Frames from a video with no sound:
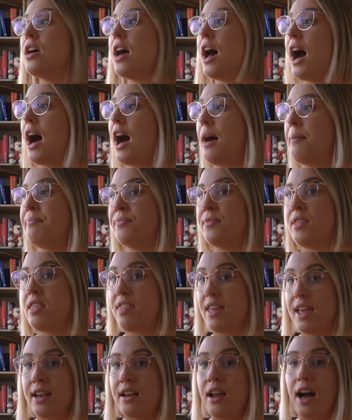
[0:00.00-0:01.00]

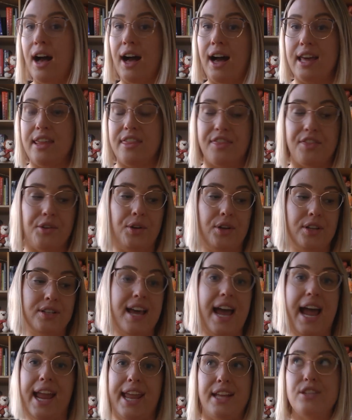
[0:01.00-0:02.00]
Then I thought,
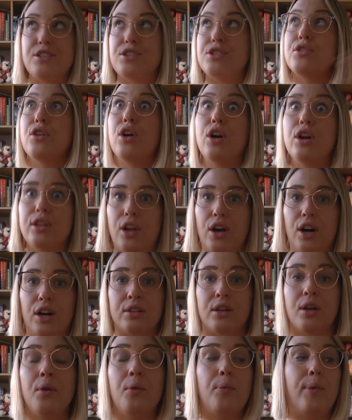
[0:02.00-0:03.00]
hey, it's so long,